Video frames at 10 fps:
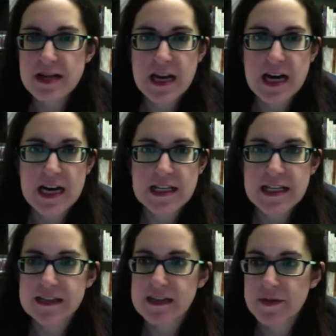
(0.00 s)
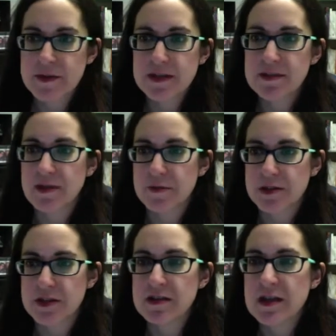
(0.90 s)
on the assignment
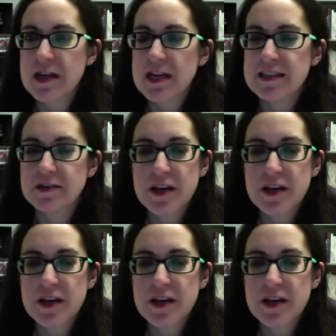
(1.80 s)
description. And so